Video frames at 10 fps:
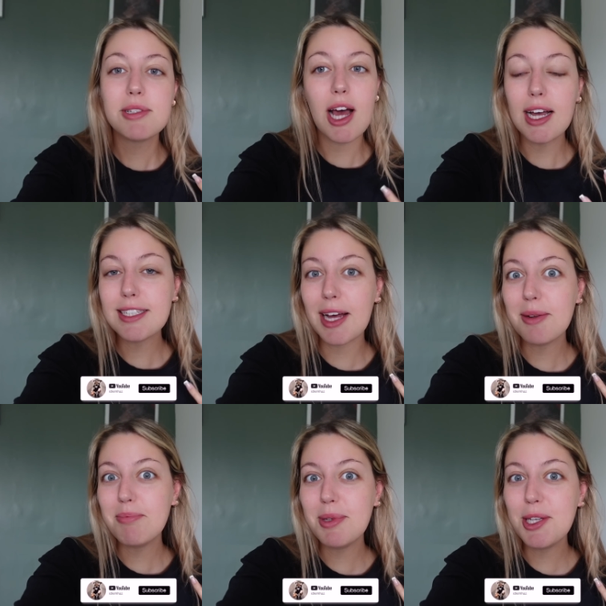of. so I
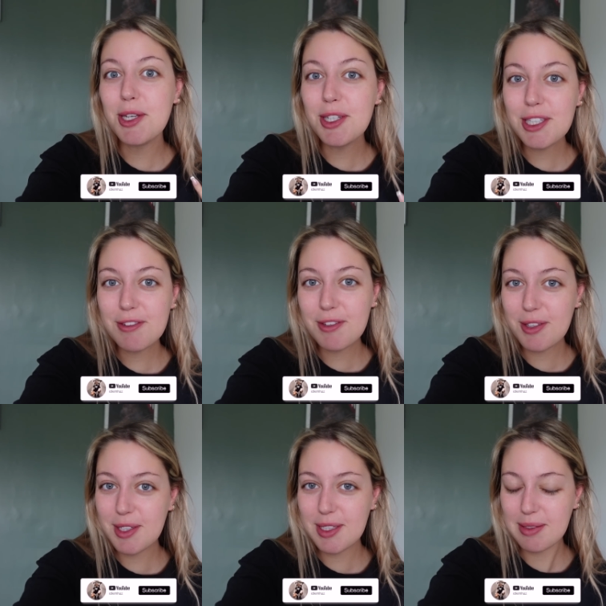sound beautiful
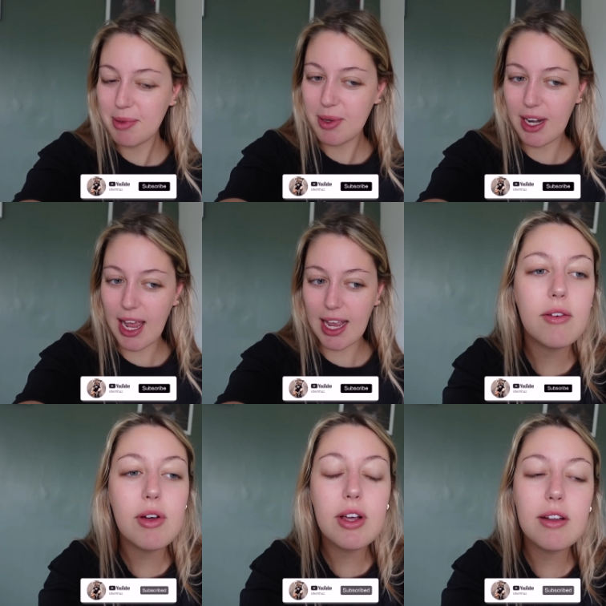this morning. I've
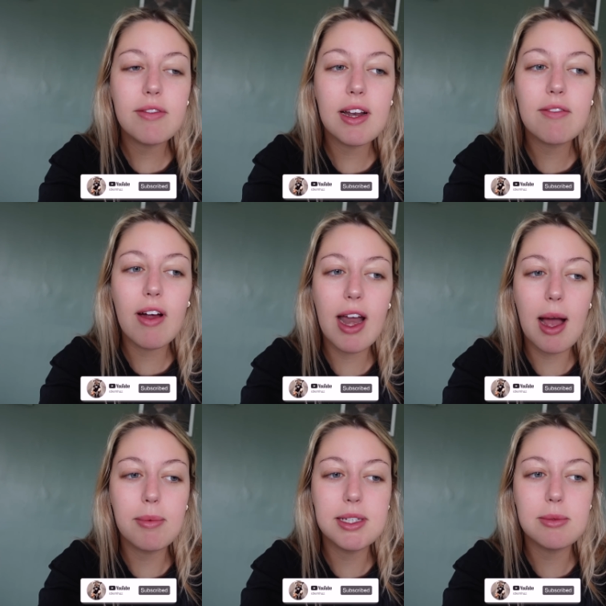woken up feeling very
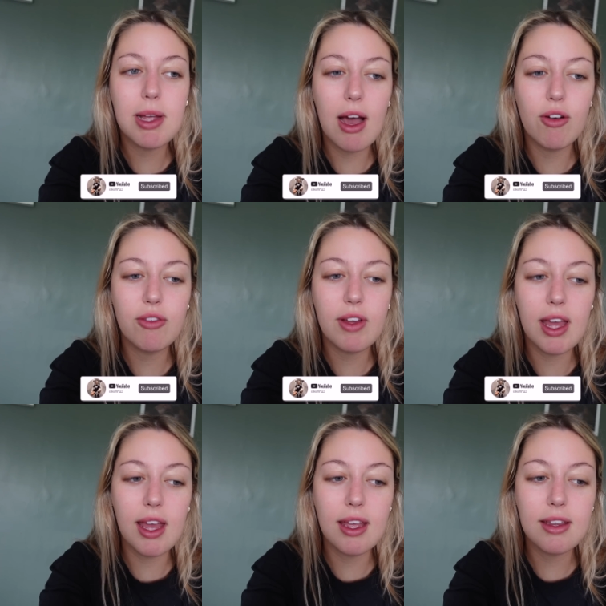happy to be
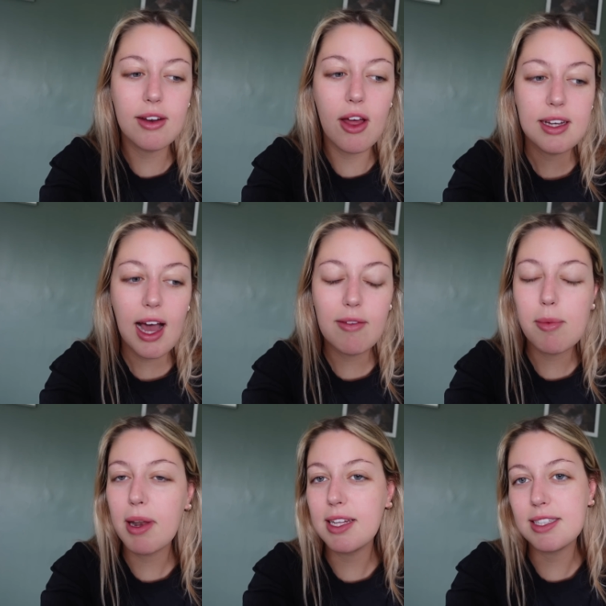healthy you know have a
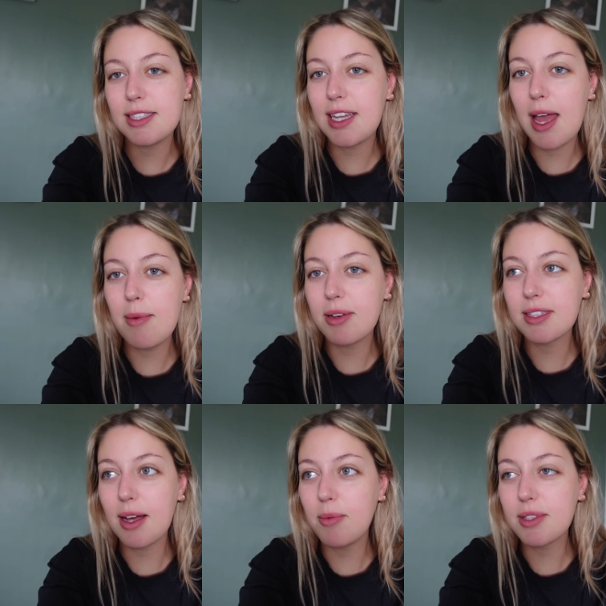place to stay because
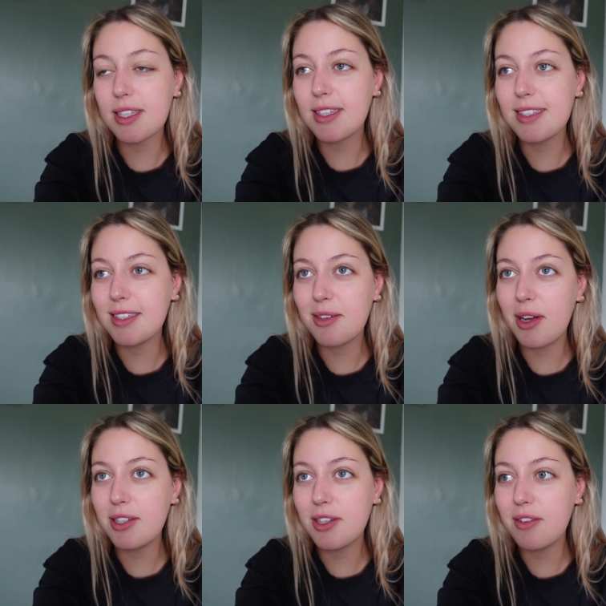that wasn't the
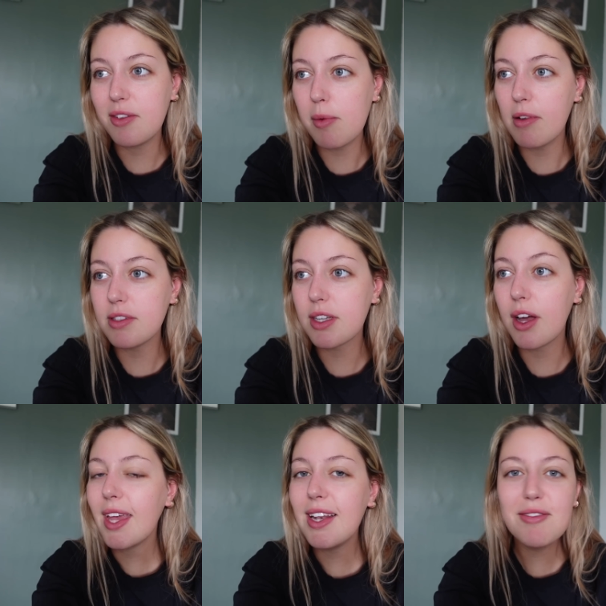situation a few months
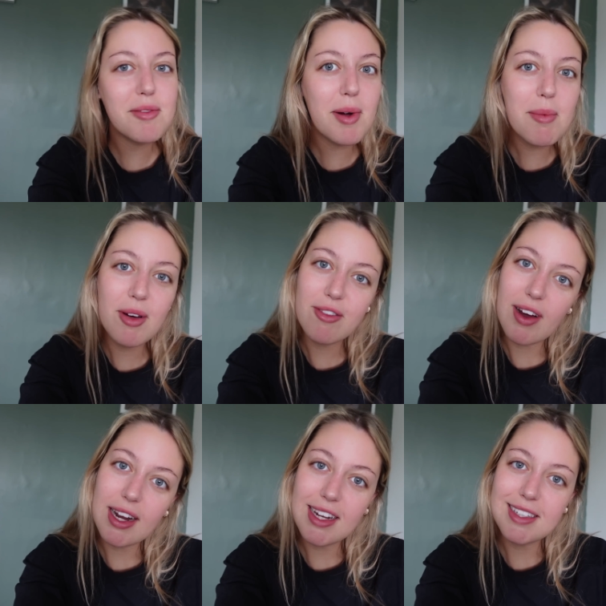ago. Live with my
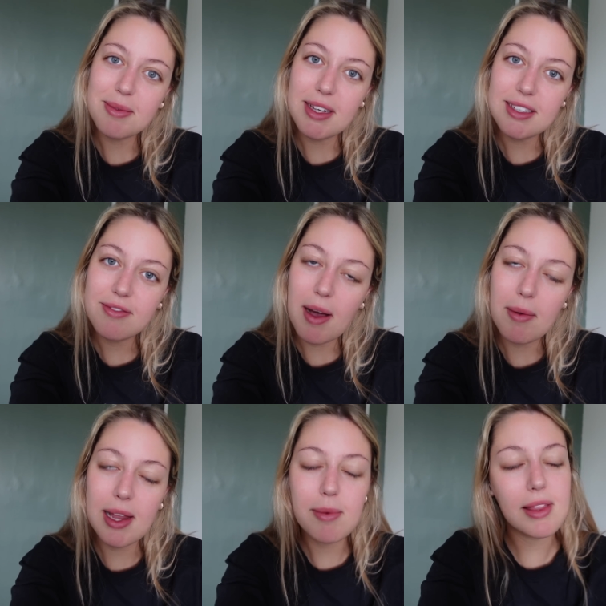boyfriend and his amazing
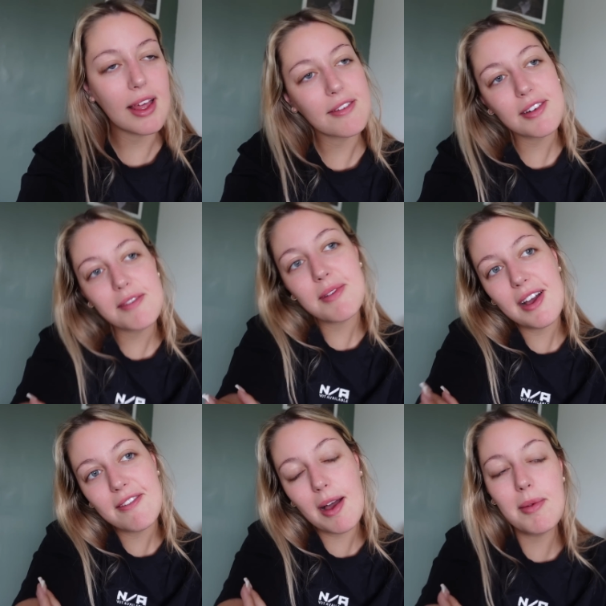family be thankful of
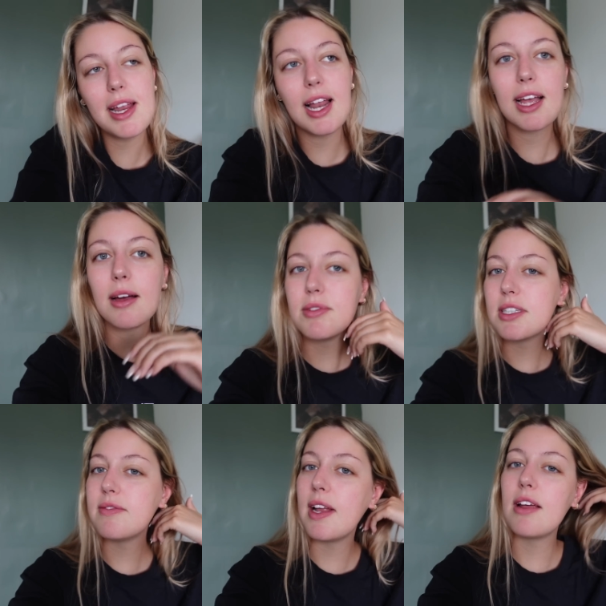my family like I'm
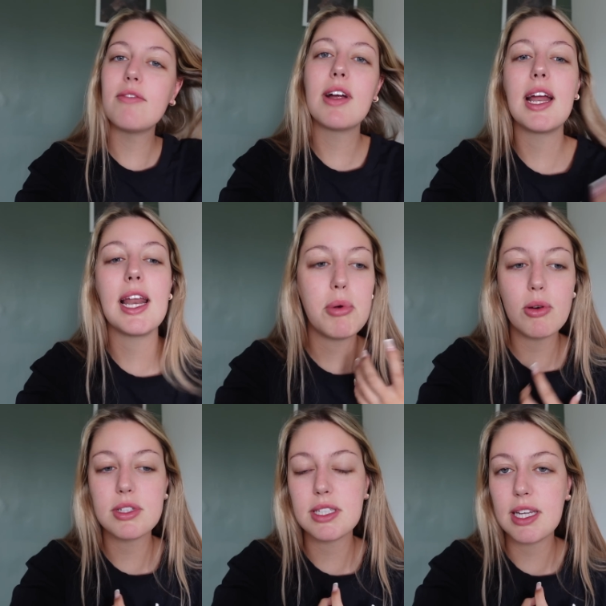just feeling really
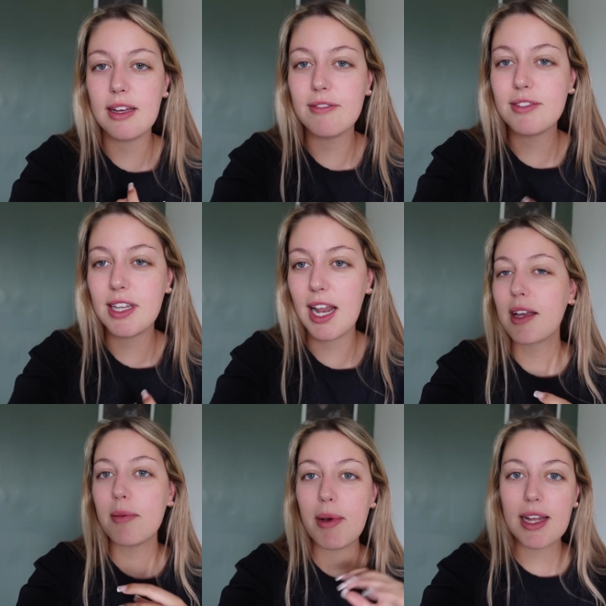positive
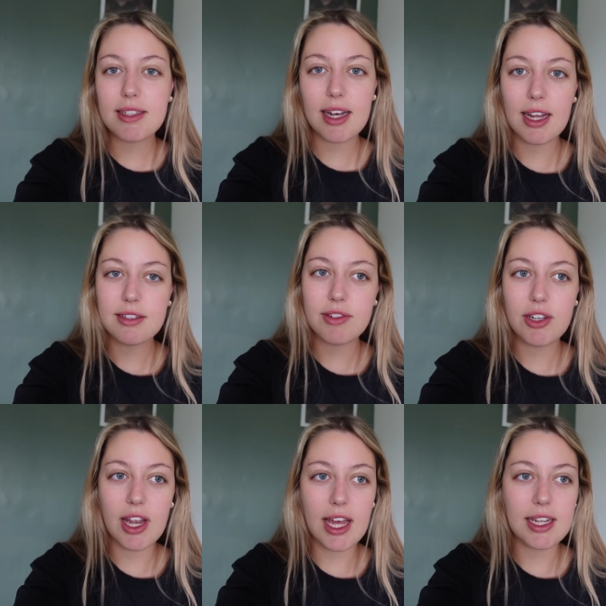today compared to the last few
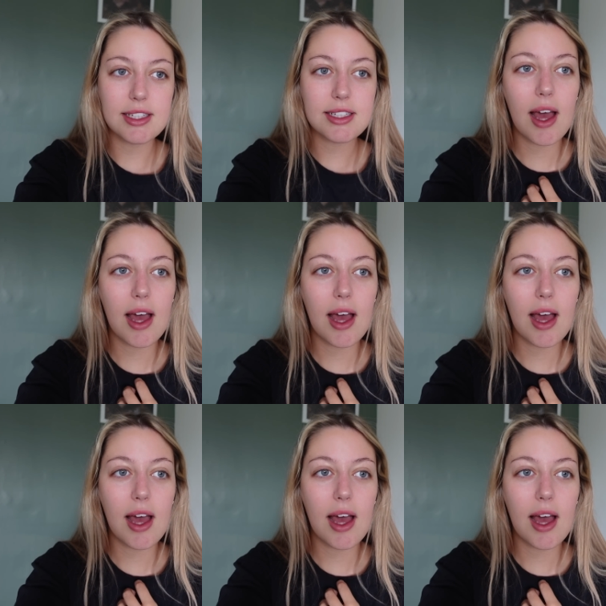days.